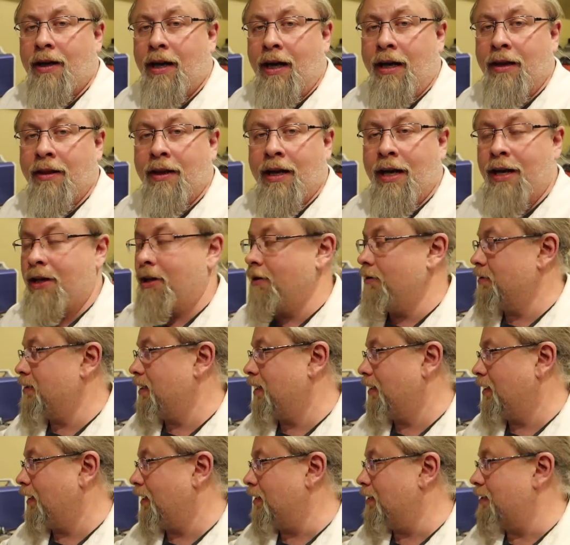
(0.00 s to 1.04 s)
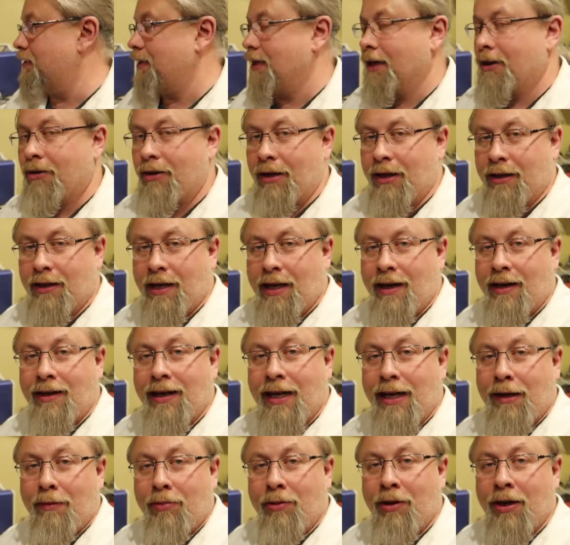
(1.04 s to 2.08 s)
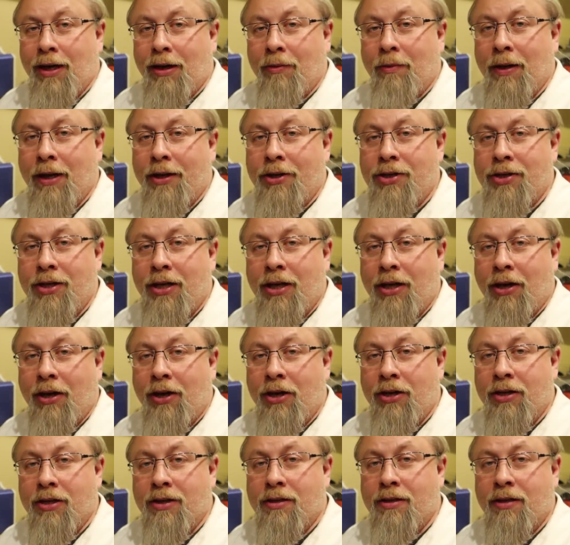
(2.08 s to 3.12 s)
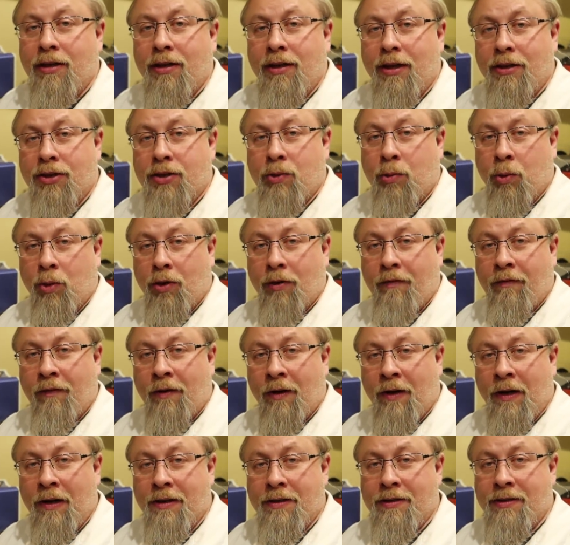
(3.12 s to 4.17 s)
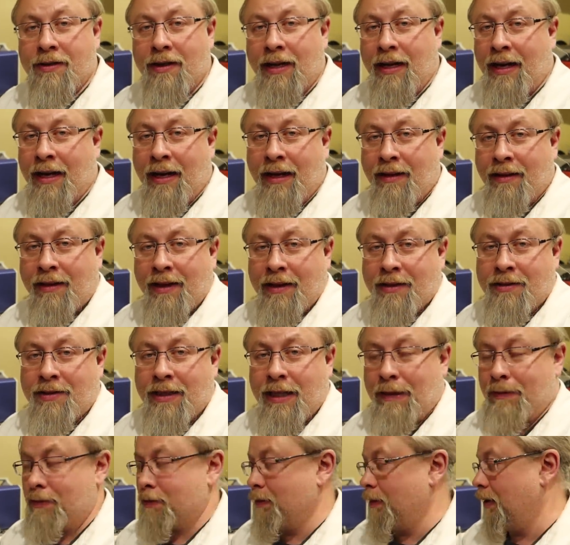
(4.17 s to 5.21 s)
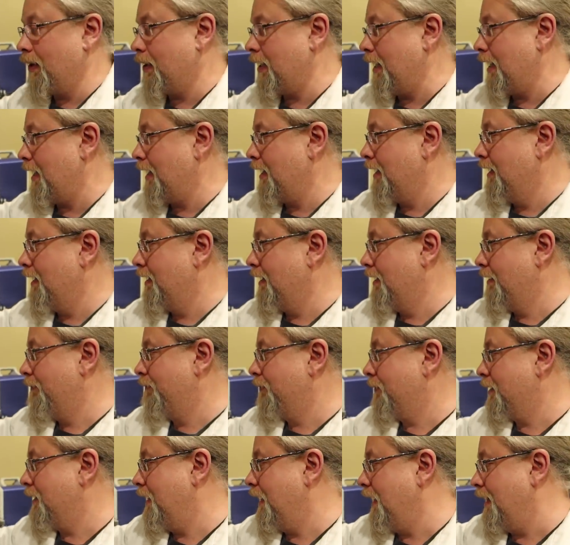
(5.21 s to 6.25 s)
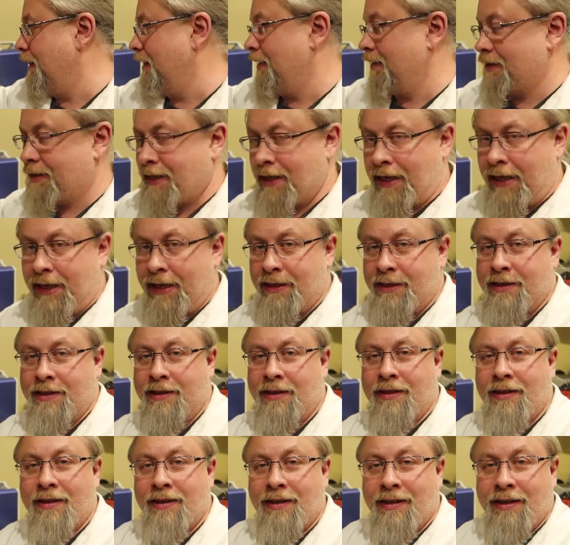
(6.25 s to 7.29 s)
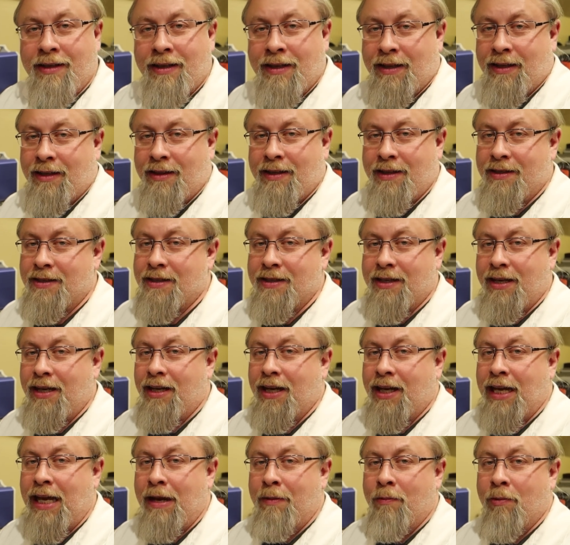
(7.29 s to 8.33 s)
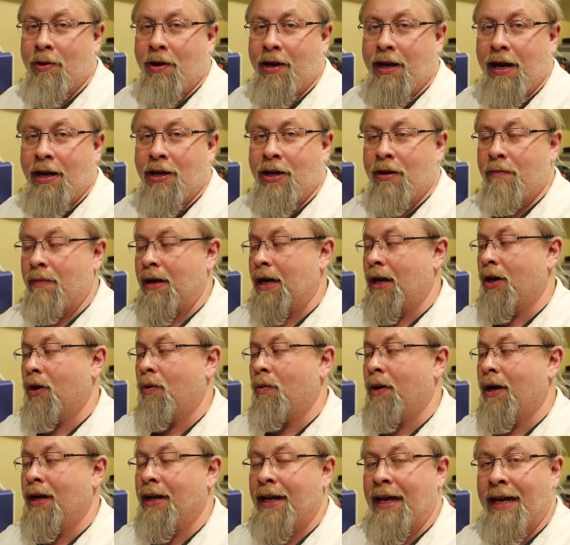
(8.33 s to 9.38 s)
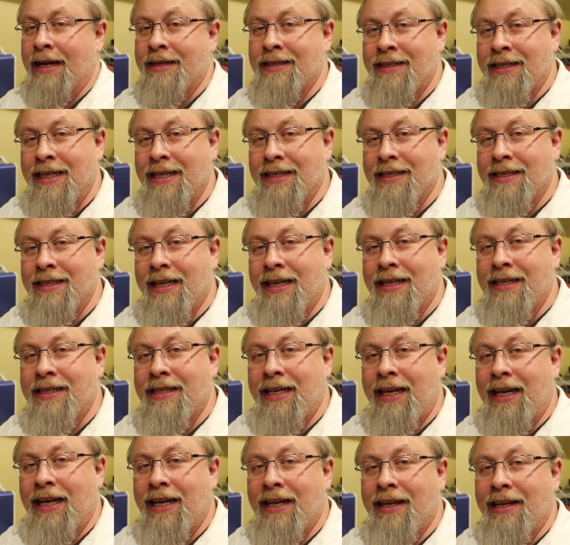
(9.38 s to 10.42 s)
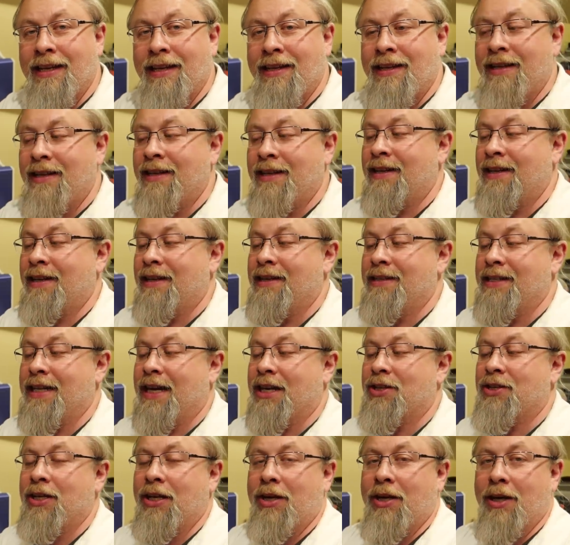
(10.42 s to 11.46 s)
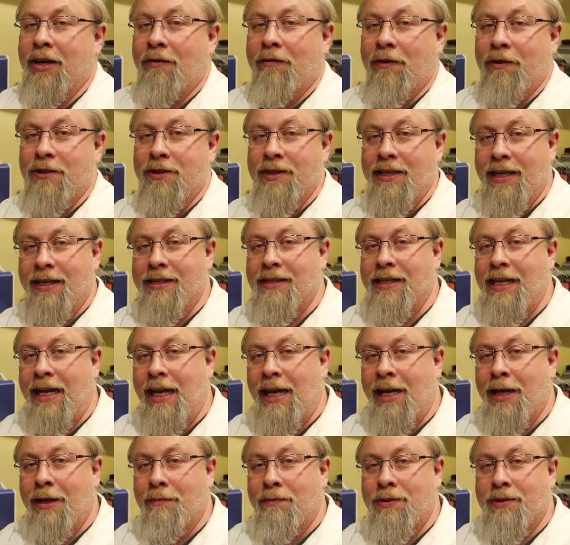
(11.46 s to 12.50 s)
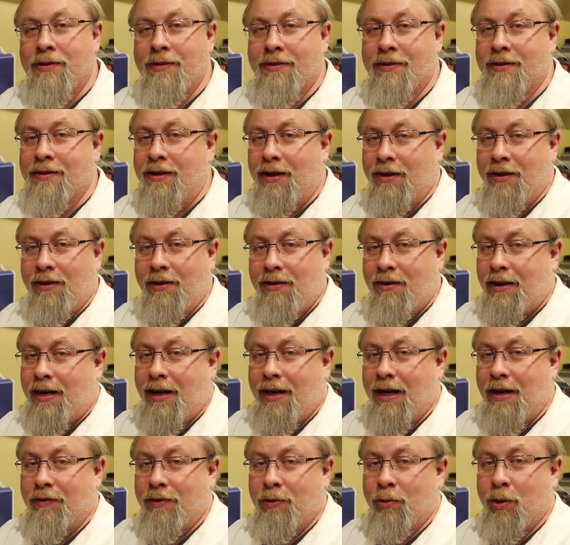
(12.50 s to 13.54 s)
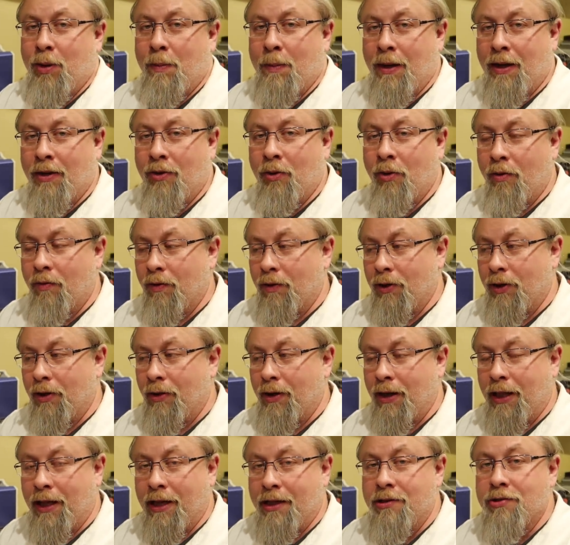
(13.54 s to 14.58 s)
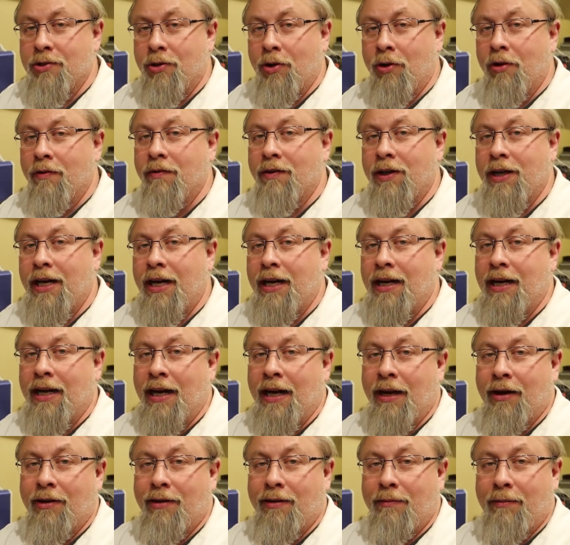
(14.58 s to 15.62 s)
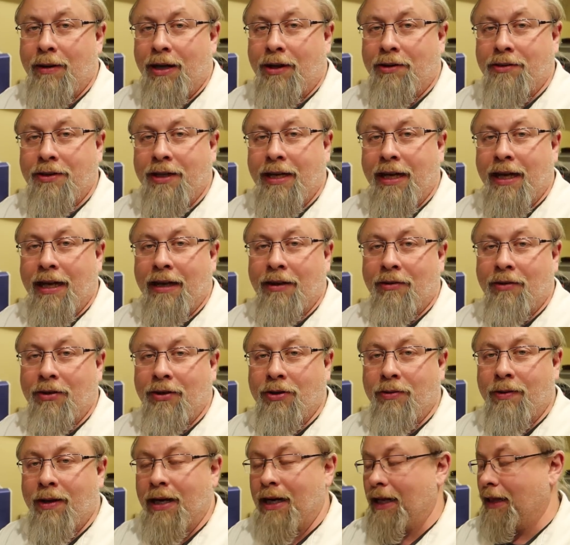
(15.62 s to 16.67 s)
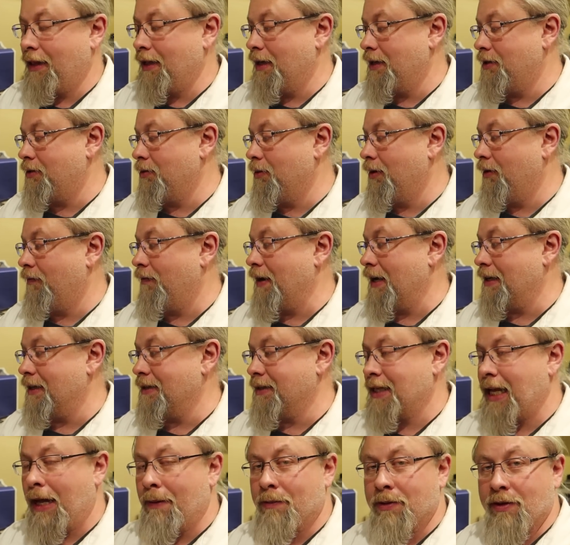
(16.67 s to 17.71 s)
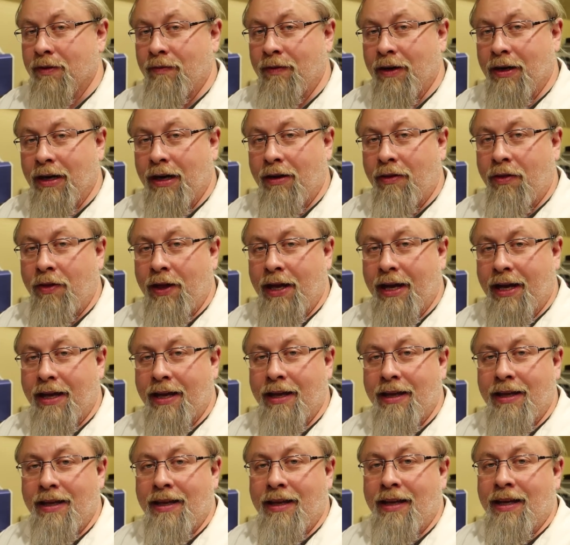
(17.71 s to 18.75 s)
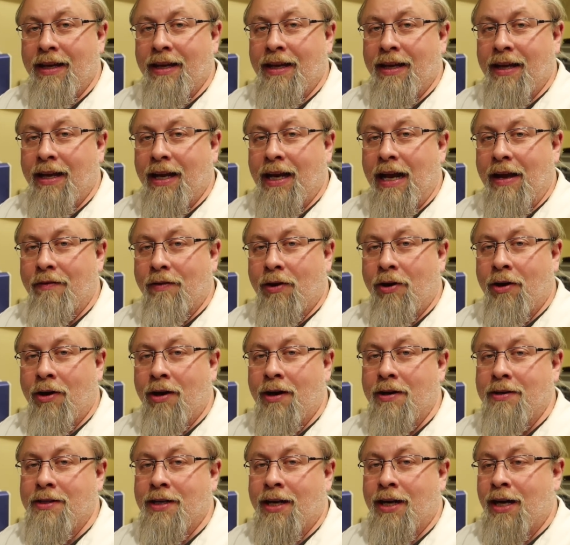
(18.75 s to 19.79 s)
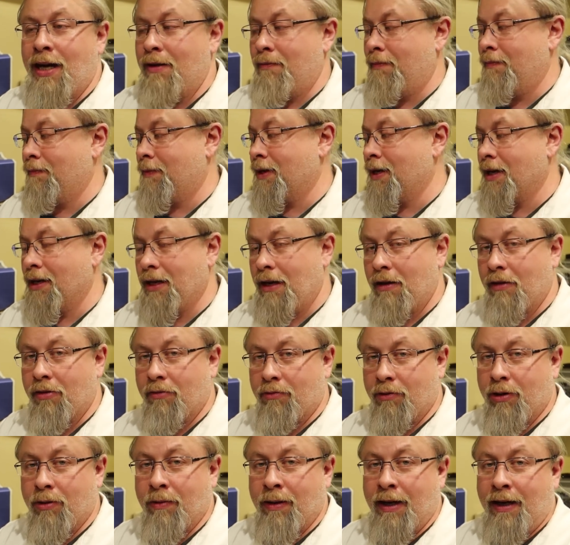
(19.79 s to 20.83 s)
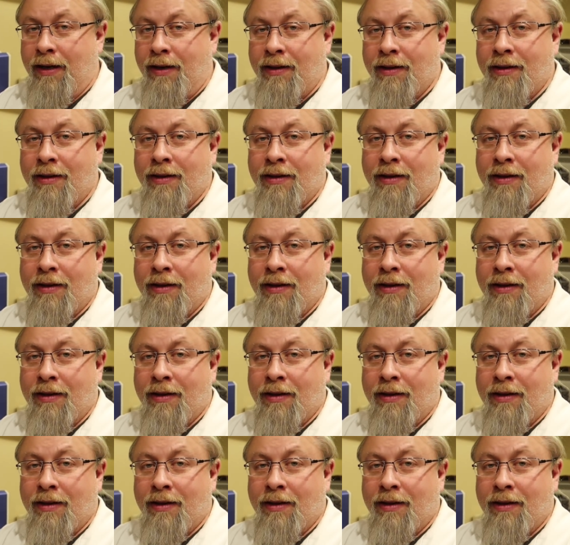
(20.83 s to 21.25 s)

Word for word: Unlike using like a cigarette lighter output, which, you know, you just, a squirrel farts and it stops working. In this case, this is gonna keep working no matter what. X T sixty is actually good for sixty amps. So you're not gonna have to worry about overloading this or overheating it or melting it or doing anything to it. In fact, this cable is very thick. You'd have a hard time cutting through it